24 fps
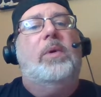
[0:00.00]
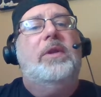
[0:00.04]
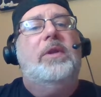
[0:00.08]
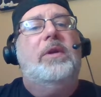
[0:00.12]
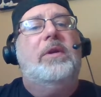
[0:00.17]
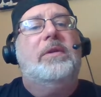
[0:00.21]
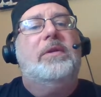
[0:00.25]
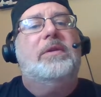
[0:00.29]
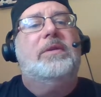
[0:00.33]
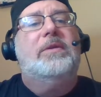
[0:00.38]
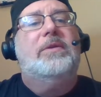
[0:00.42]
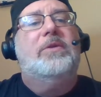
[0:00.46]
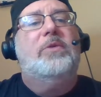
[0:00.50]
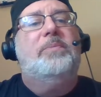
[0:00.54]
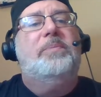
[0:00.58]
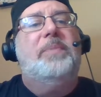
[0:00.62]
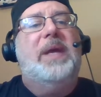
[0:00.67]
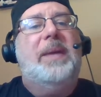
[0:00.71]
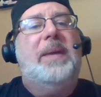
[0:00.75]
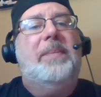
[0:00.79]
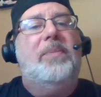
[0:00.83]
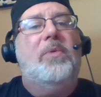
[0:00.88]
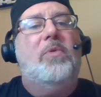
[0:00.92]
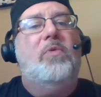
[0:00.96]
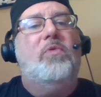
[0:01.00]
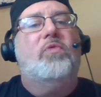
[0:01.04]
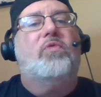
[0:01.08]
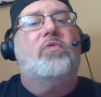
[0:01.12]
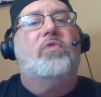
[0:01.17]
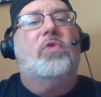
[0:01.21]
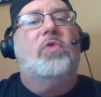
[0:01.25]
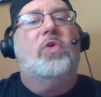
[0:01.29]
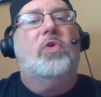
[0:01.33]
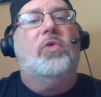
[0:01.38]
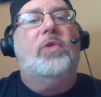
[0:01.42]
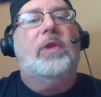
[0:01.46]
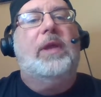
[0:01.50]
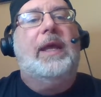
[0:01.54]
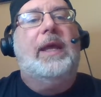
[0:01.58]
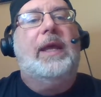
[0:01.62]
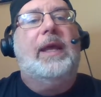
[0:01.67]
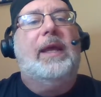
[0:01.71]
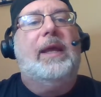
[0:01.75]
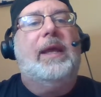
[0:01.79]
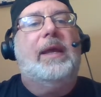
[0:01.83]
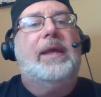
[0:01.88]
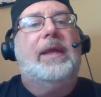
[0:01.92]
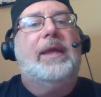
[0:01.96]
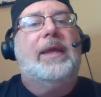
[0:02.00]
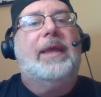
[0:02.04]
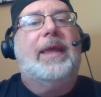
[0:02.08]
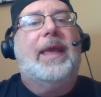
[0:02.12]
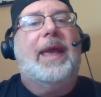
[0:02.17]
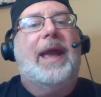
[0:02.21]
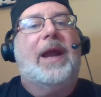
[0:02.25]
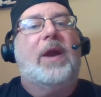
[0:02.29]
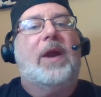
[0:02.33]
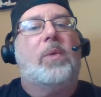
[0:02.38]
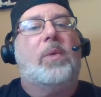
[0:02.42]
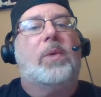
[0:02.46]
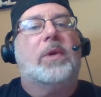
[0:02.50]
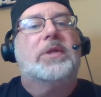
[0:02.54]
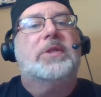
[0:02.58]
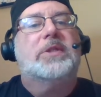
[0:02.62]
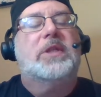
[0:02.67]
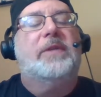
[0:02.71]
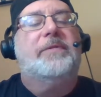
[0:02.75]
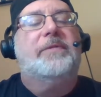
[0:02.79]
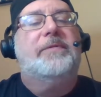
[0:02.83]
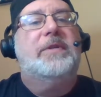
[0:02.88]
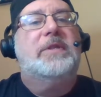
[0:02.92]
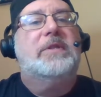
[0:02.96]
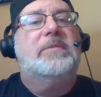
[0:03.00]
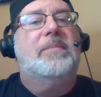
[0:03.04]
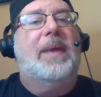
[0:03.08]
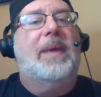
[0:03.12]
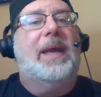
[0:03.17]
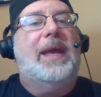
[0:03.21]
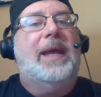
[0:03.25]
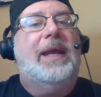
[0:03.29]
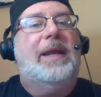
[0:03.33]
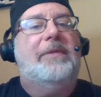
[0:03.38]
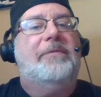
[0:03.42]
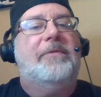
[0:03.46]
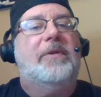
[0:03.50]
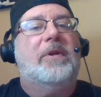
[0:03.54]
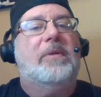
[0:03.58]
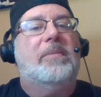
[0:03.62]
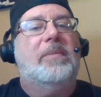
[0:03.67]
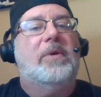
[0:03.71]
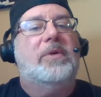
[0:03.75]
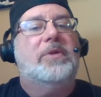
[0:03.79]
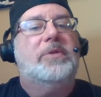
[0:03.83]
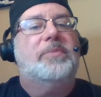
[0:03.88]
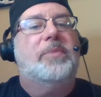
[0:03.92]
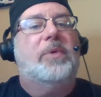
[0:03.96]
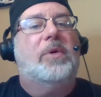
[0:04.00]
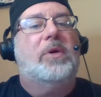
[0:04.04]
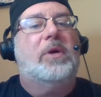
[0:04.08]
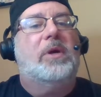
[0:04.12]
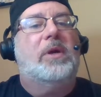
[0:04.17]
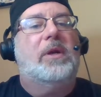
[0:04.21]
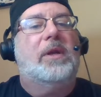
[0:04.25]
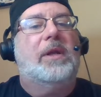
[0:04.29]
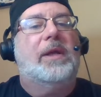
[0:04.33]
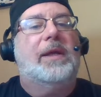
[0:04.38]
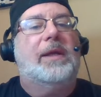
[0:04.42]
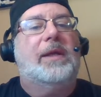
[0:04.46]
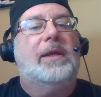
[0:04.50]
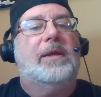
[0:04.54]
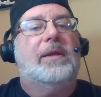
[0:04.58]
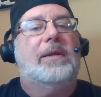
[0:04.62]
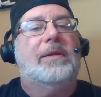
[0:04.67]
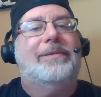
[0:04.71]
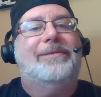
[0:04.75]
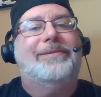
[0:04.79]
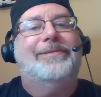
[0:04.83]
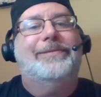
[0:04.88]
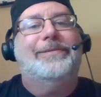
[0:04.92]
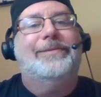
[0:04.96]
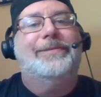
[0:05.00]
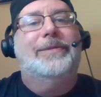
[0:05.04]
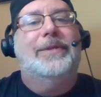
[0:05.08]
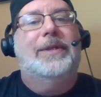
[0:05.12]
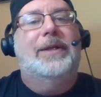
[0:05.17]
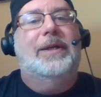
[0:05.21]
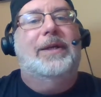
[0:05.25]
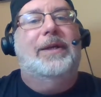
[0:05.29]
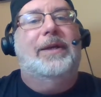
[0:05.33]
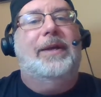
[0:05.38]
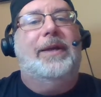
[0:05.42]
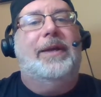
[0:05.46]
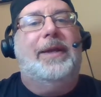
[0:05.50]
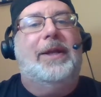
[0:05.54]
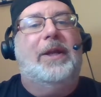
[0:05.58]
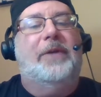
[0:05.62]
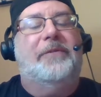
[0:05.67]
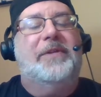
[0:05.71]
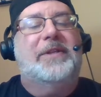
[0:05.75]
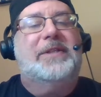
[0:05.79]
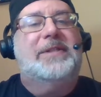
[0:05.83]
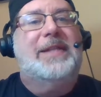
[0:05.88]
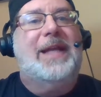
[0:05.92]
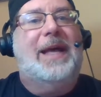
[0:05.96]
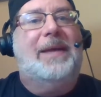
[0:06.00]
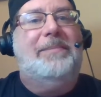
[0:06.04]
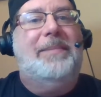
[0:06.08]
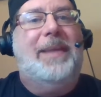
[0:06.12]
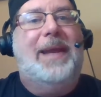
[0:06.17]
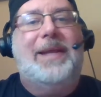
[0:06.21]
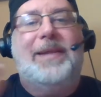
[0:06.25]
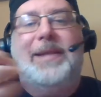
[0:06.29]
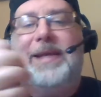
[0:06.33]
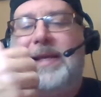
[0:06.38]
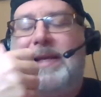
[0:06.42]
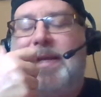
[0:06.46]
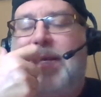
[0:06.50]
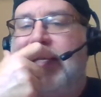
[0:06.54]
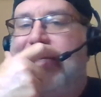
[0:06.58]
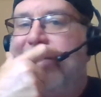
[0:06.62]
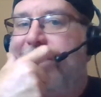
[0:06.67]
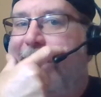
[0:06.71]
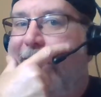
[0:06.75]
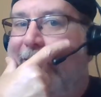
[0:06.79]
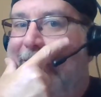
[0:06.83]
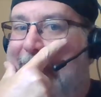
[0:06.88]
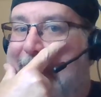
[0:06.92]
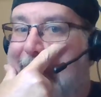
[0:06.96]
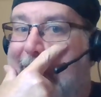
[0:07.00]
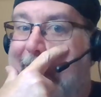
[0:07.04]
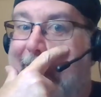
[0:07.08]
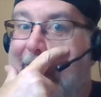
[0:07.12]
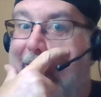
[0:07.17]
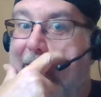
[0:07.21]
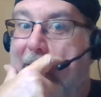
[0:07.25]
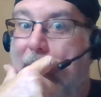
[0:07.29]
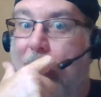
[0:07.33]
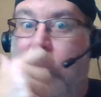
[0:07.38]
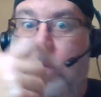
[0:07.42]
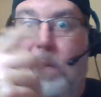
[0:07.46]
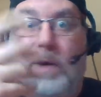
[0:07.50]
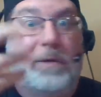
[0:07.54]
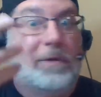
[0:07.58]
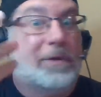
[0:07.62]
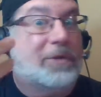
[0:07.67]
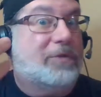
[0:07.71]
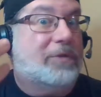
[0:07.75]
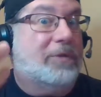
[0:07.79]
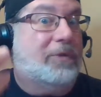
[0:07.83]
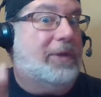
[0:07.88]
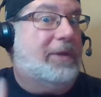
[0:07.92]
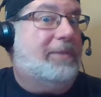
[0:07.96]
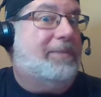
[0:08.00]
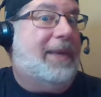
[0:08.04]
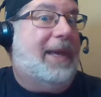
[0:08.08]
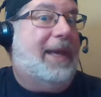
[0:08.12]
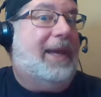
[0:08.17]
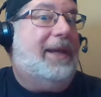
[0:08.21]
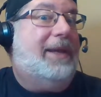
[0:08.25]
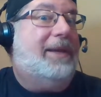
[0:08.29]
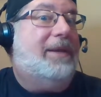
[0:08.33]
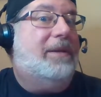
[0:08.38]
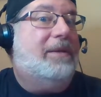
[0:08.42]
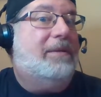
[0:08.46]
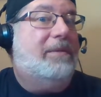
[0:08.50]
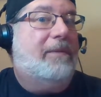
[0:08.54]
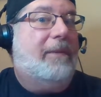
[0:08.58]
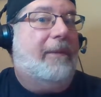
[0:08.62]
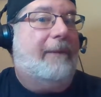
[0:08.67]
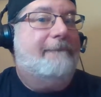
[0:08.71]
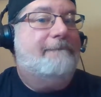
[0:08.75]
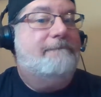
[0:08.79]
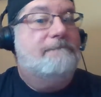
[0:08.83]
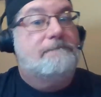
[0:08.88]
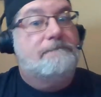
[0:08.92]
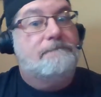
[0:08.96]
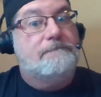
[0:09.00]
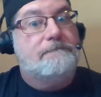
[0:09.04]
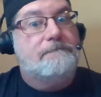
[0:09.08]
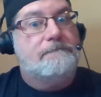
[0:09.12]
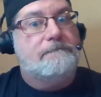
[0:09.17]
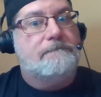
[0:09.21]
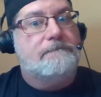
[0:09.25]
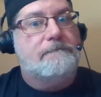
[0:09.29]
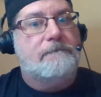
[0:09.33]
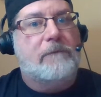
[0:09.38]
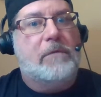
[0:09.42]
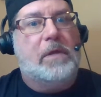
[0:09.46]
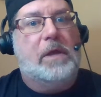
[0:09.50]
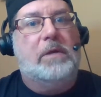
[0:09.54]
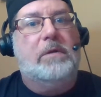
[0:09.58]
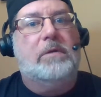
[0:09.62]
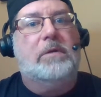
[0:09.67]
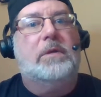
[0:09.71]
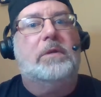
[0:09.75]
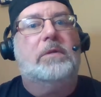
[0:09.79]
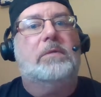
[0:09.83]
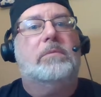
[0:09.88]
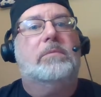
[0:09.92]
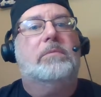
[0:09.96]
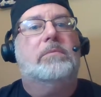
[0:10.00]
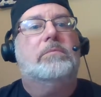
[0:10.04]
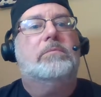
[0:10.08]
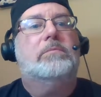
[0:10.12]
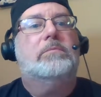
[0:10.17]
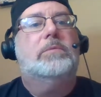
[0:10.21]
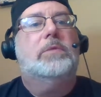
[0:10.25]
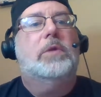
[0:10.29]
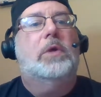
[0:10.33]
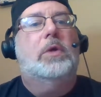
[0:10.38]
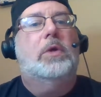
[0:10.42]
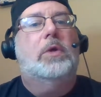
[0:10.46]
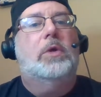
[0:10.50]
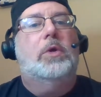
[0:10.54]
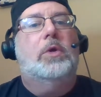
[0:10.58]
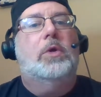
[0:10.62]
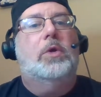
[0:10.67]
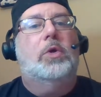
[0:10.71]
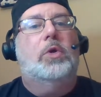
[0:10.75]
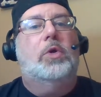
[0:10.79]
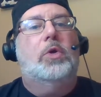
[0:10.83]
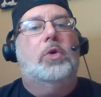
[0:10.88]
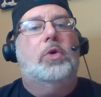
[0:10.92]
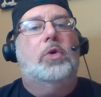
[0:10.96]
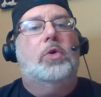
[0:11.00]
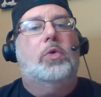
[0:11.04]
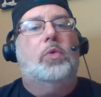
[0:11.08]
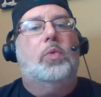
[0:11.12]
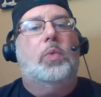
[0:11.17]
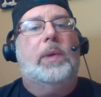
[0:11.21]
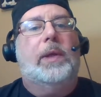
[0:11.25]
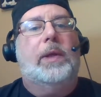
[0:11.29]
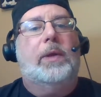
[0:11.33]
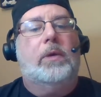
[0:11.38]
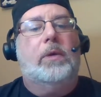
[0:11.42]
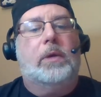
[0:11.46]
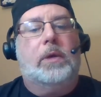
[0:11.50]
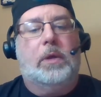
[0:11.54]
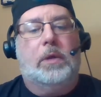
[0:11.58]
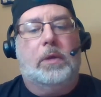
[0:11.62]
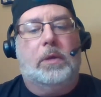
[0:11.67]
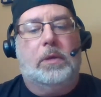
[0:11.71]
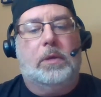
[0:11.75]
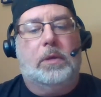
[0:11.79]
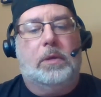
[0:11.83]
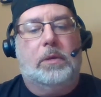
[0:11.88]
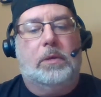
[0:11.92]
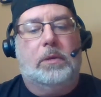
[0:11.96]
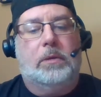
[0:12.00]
I wonder, do people really care where stuff is made for the most part? Like, if it's not made in the United States, do you care where it's really made? I don't know. Weird.